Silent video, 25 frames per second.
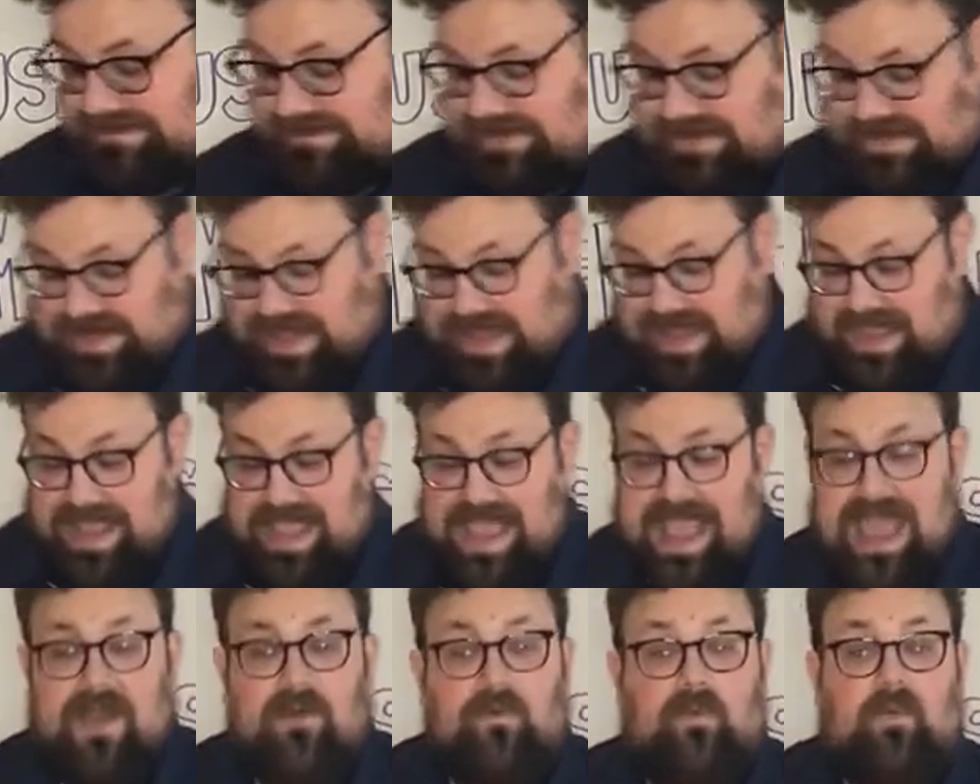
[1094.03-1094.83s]
today
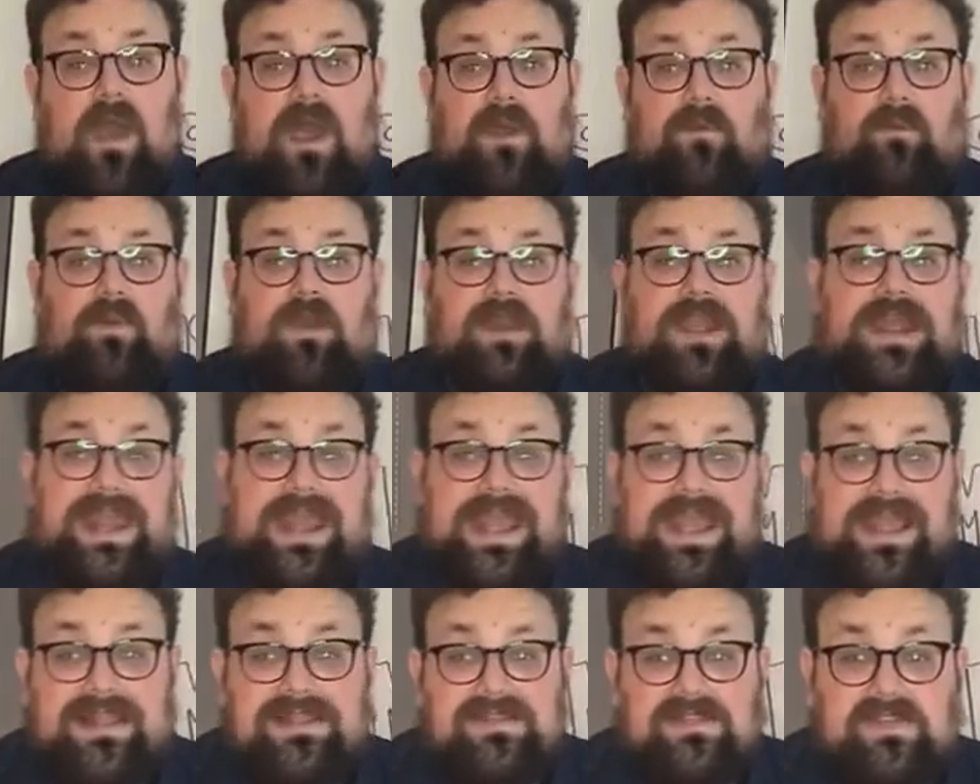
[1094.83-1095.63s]
and we're going to
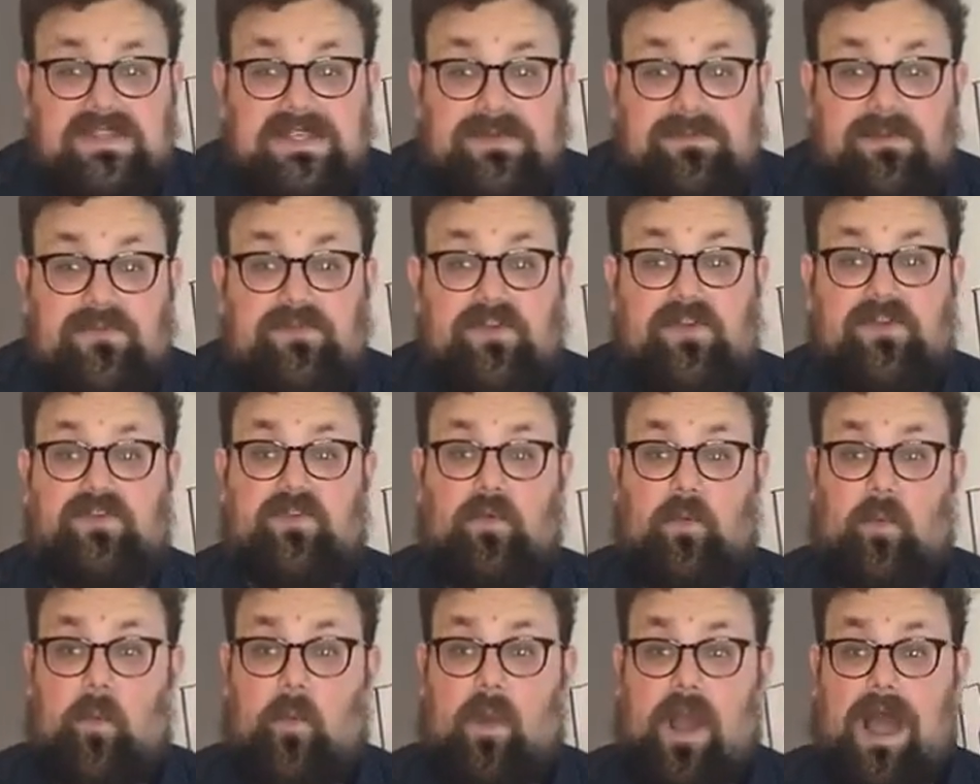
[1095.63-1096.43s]
answer some of those
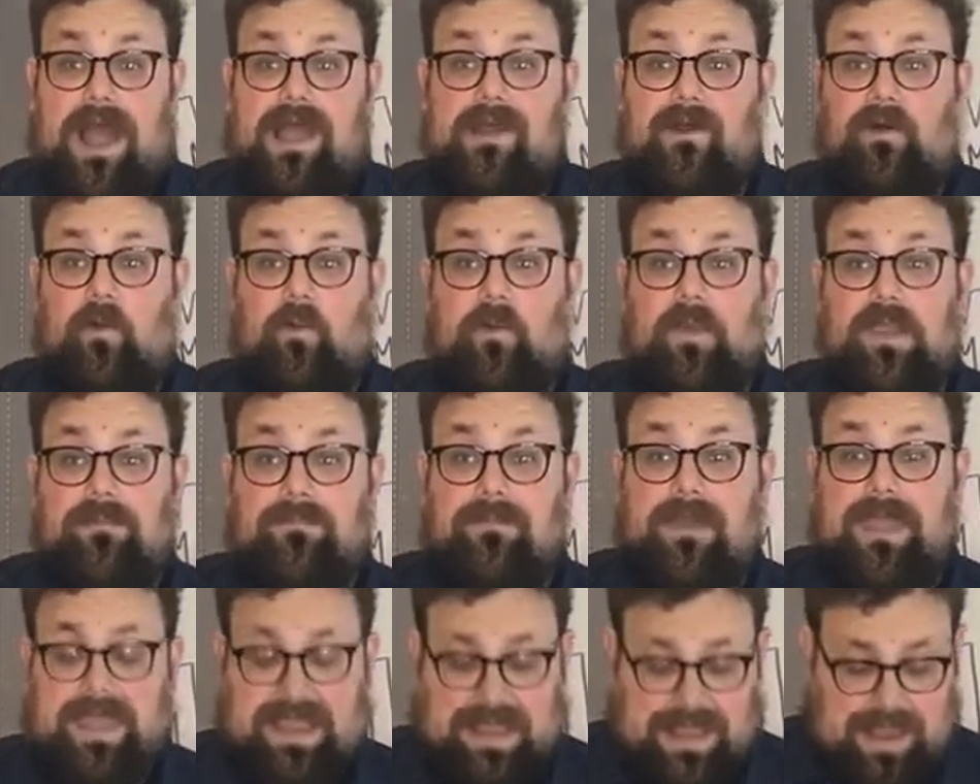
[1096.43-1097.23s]
while we
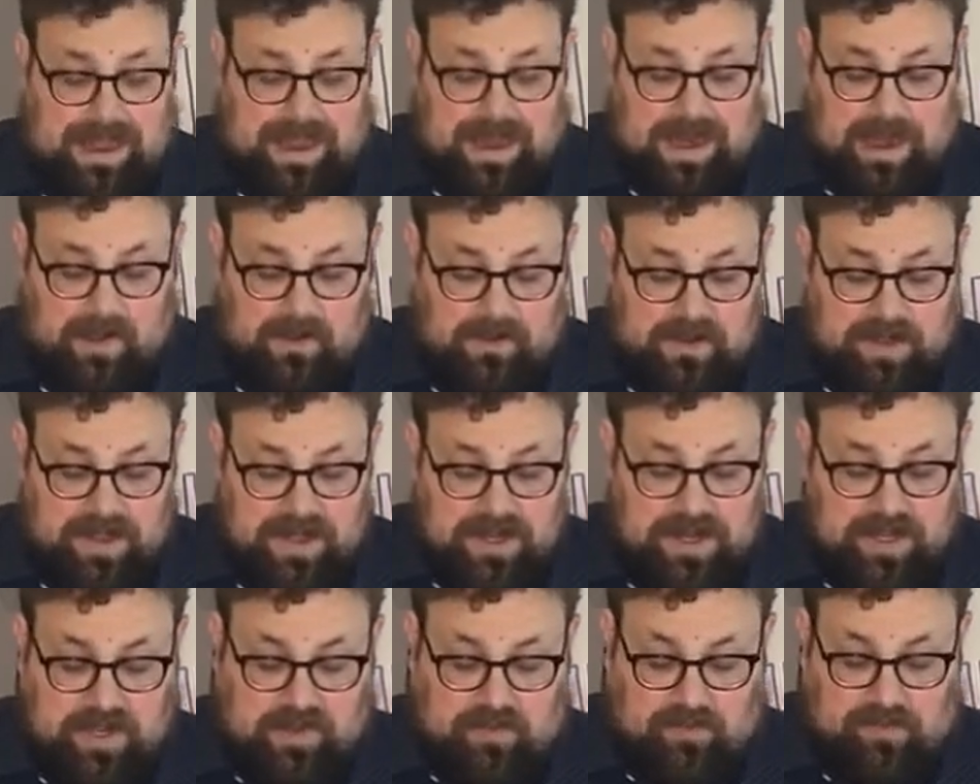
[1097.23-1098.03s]
make our
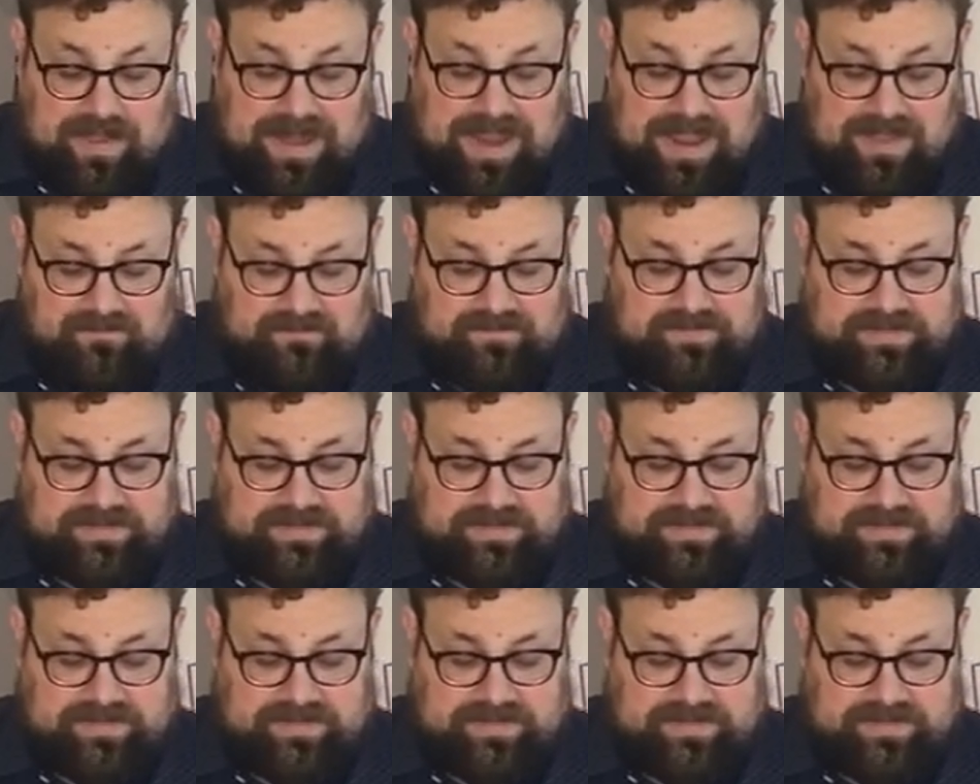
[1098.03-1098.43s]
craft